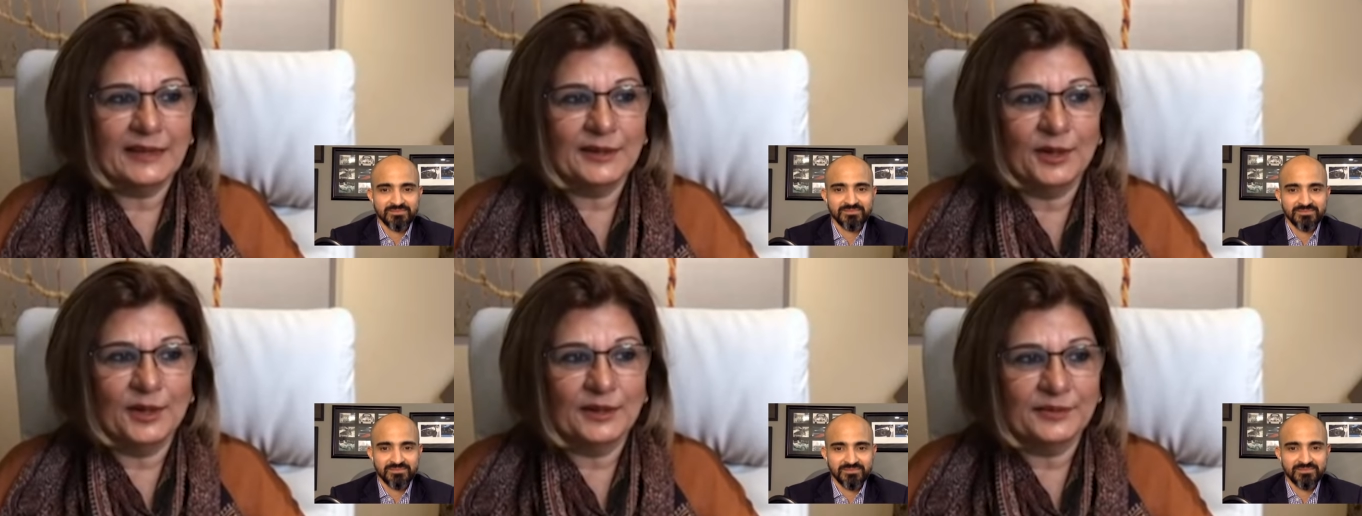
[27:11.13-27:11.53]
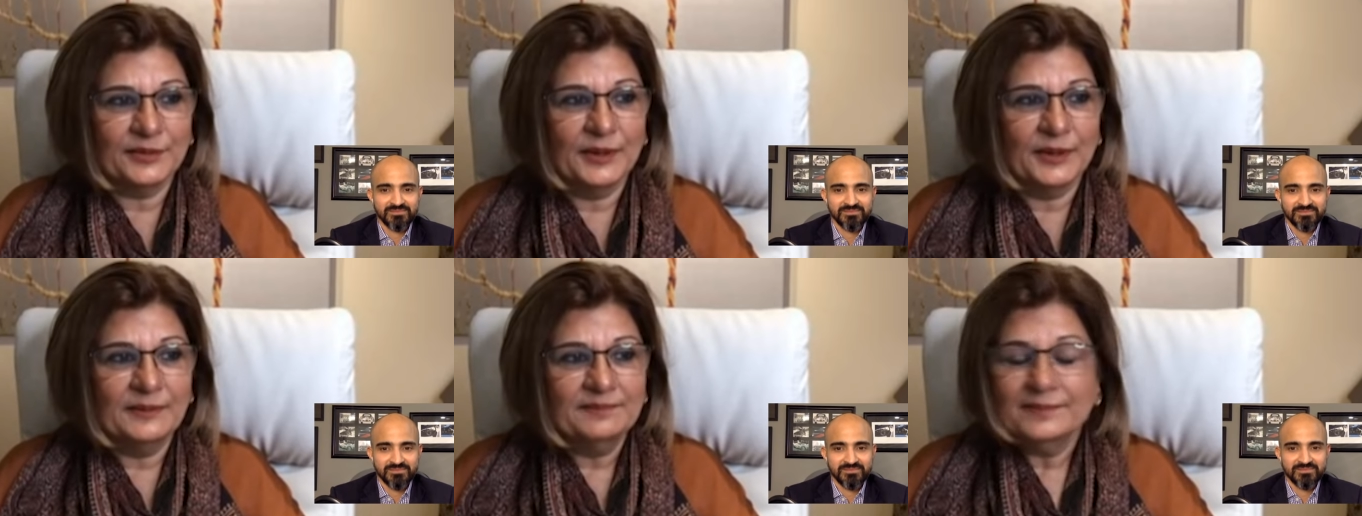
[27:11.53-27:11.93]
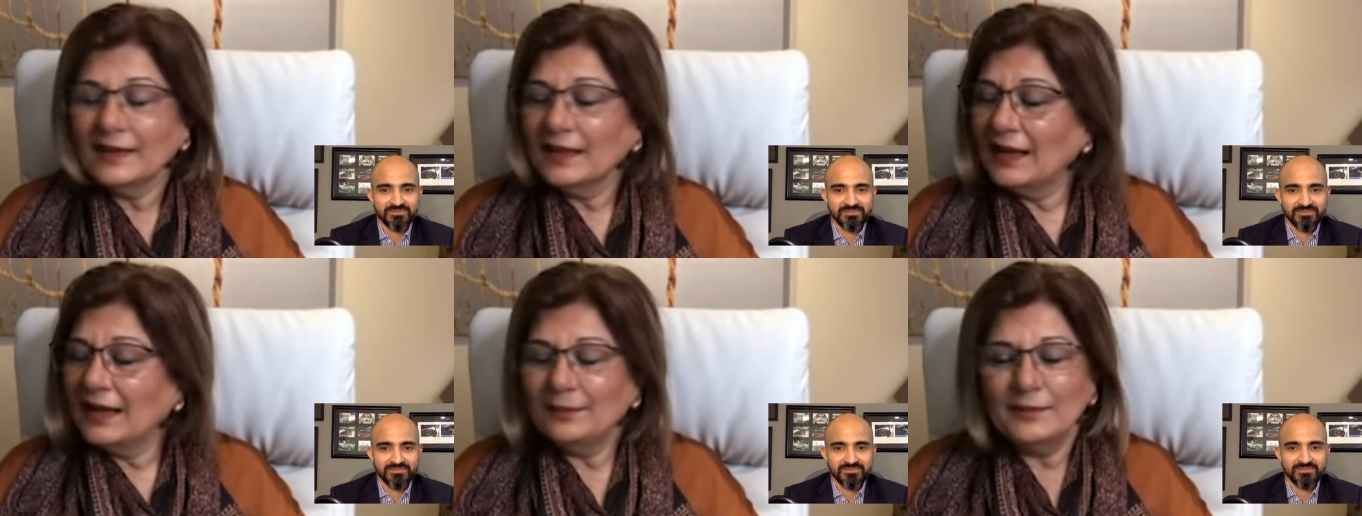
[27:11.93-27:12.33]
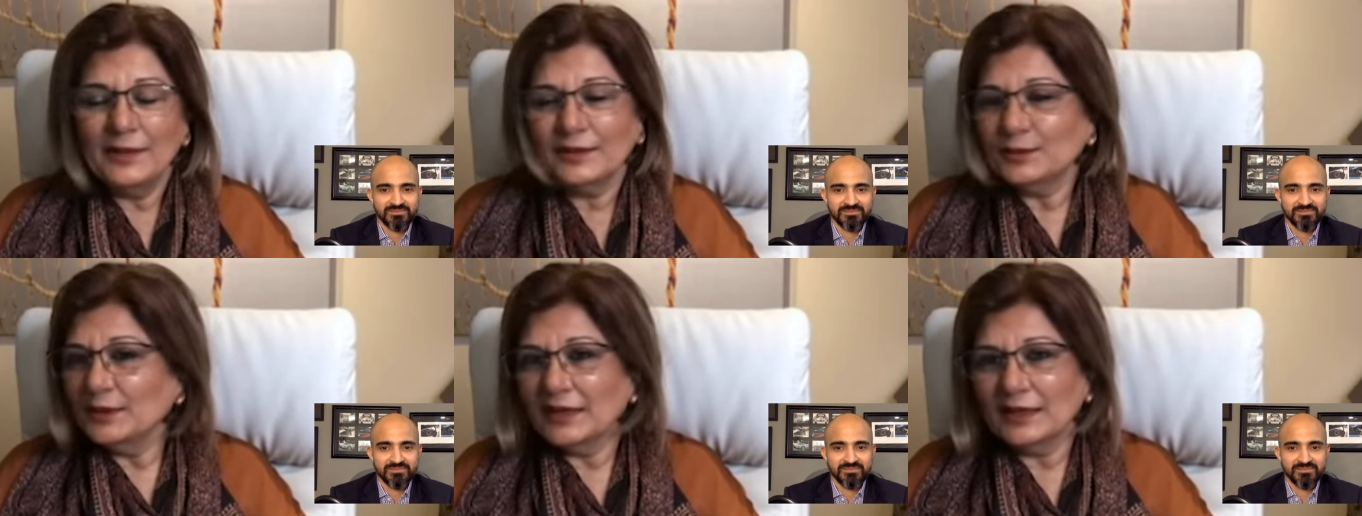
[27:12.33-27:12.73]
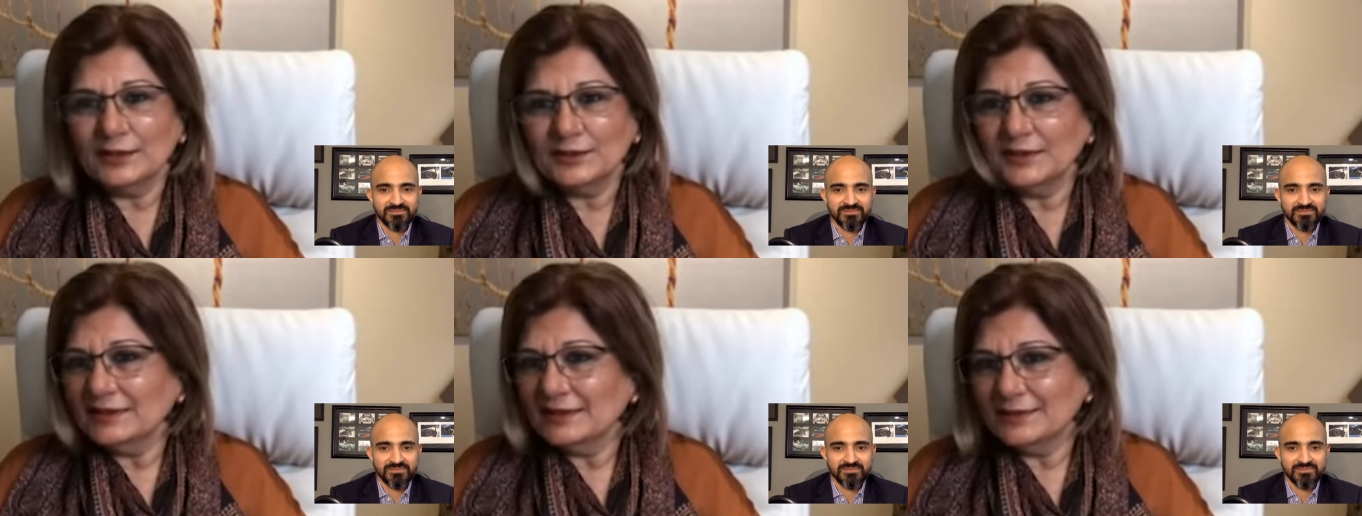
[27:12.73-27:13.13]
Speaker 1: I'd gone for. I'm not going
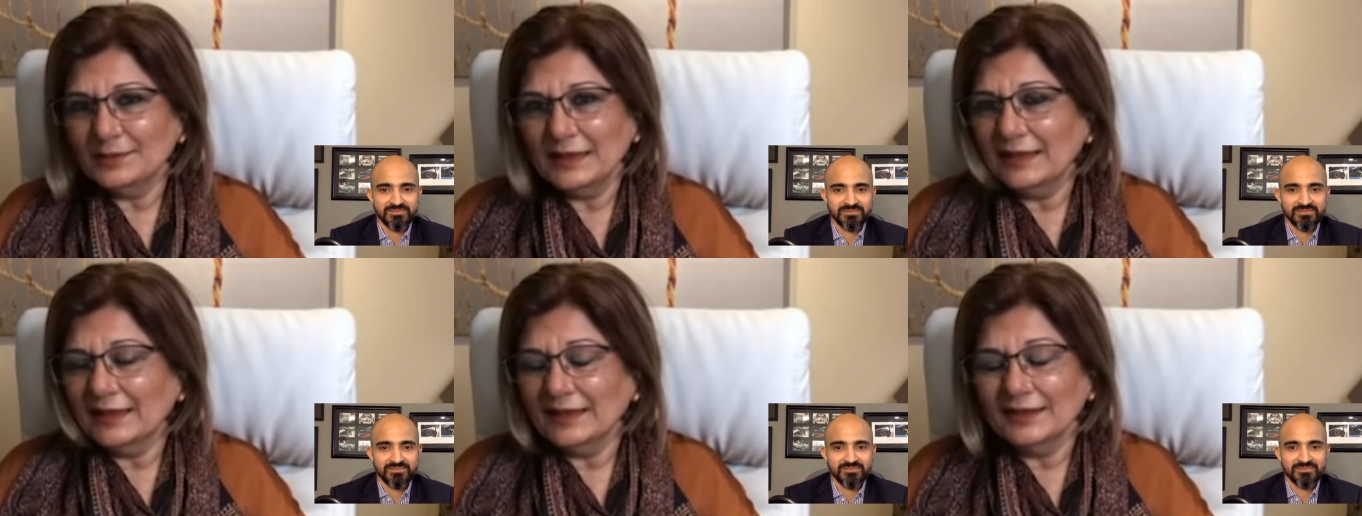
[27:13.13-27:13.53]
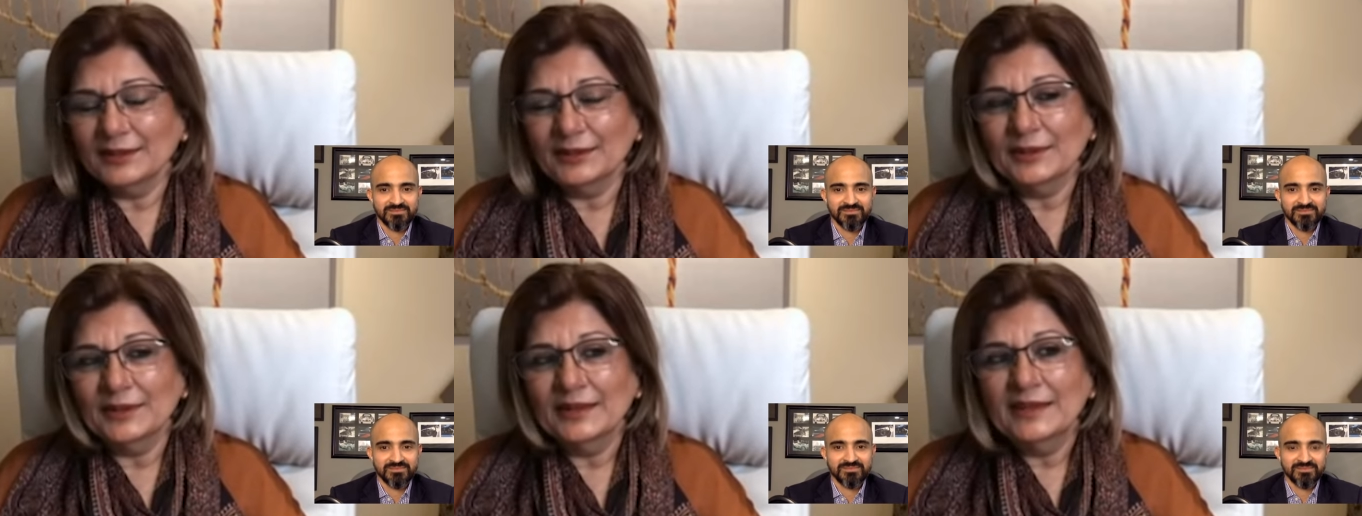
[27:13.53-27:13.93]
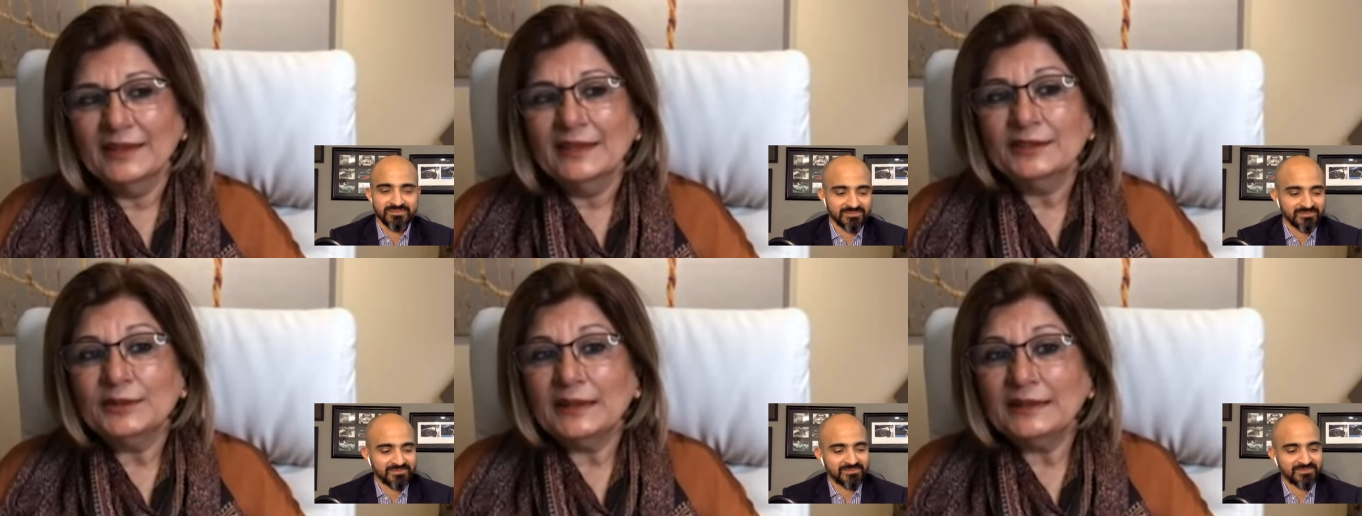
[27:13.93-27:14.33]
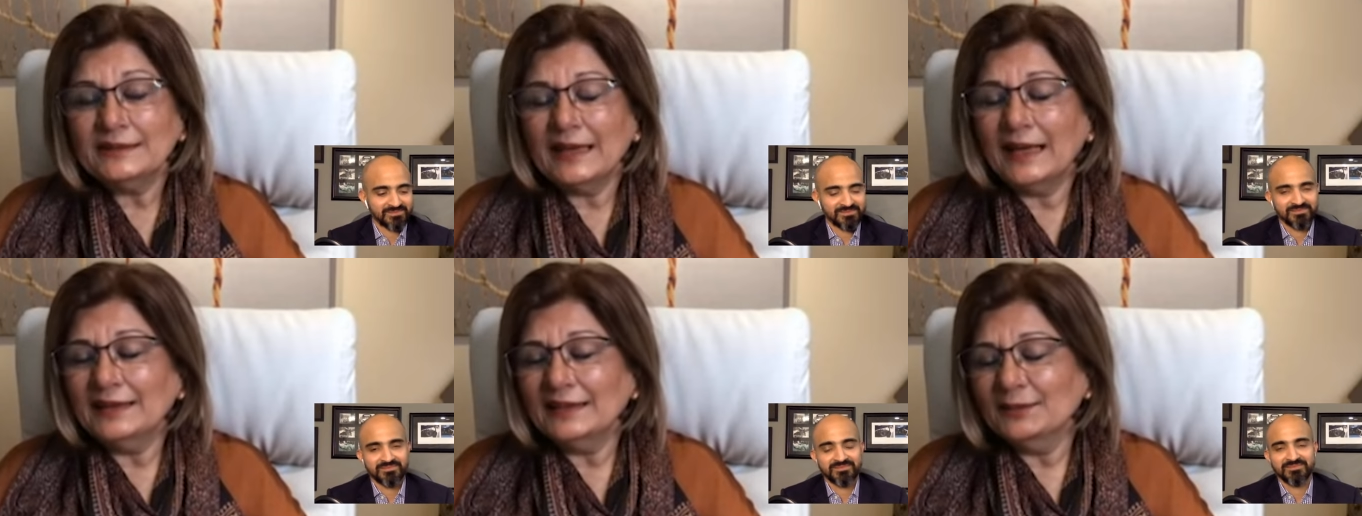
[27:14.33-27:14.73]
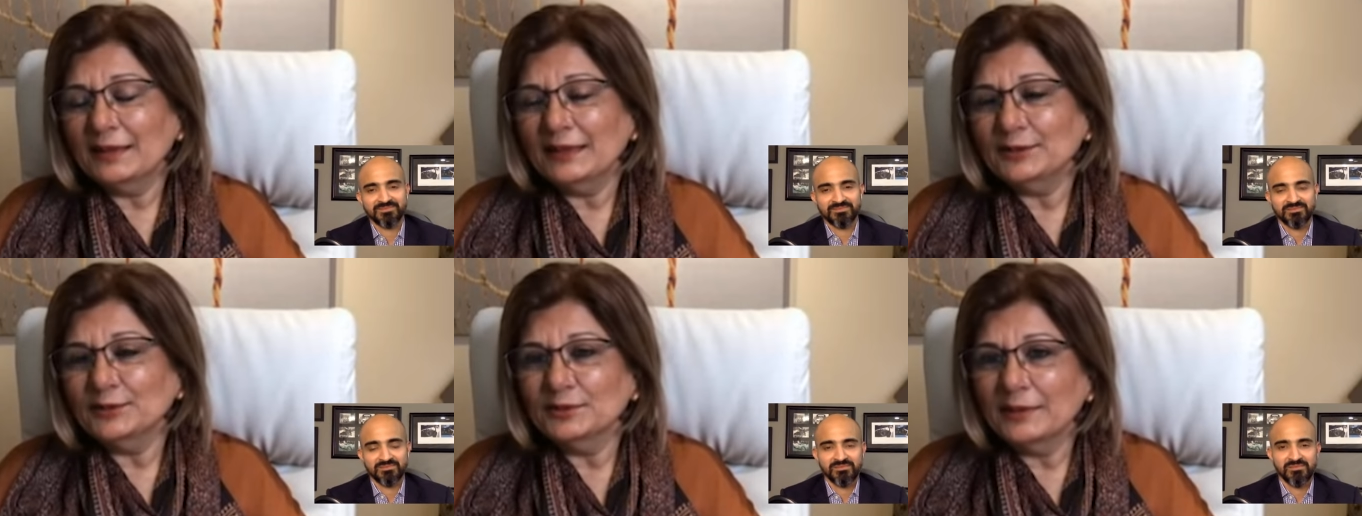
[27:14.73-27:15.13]
out to this meeting, you know. So I sat in my
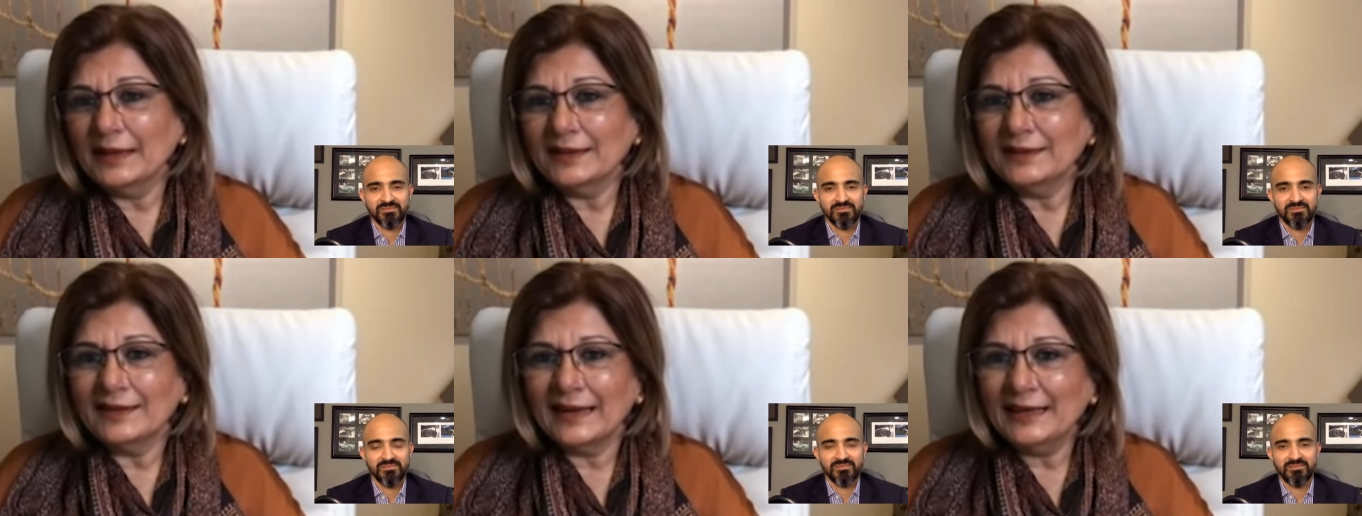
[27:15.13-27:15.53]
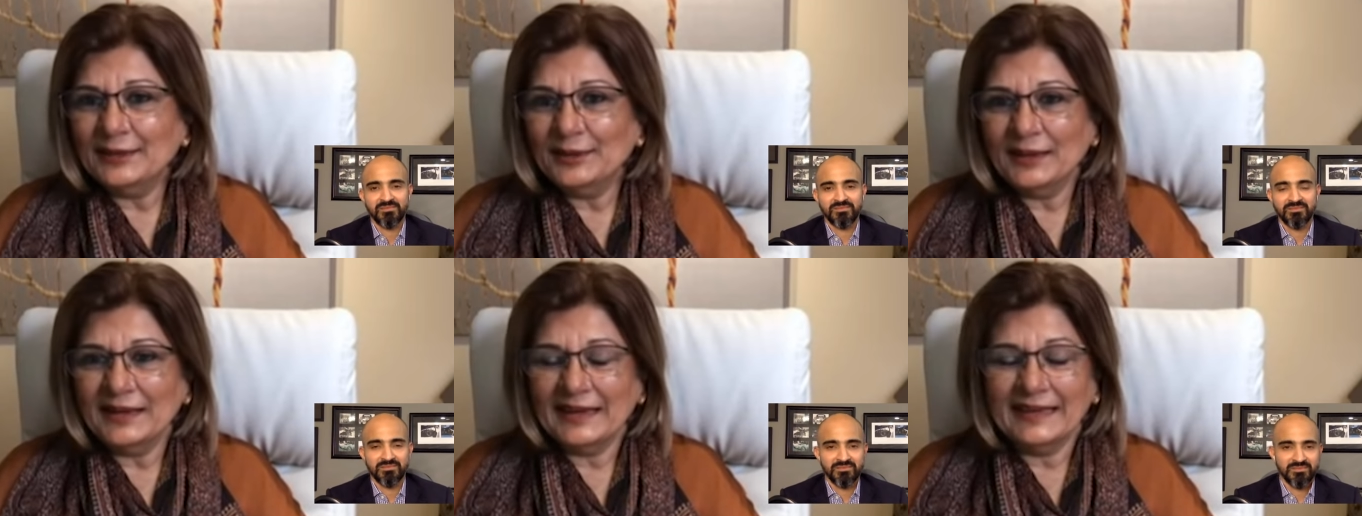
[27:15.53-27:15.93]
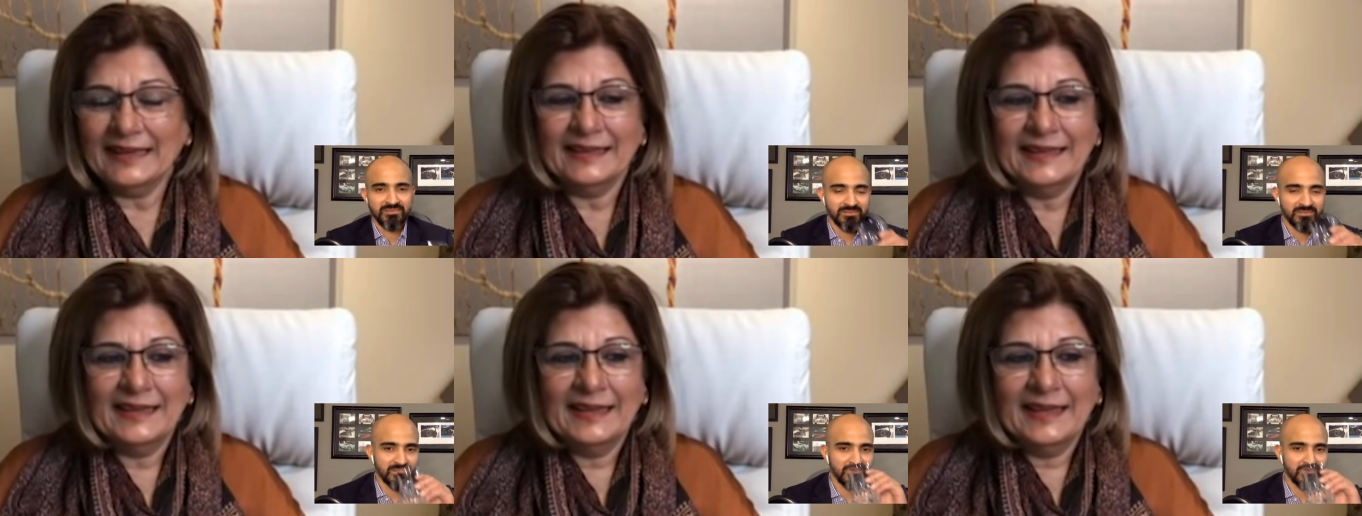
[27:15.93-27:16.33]
room. I cried all night.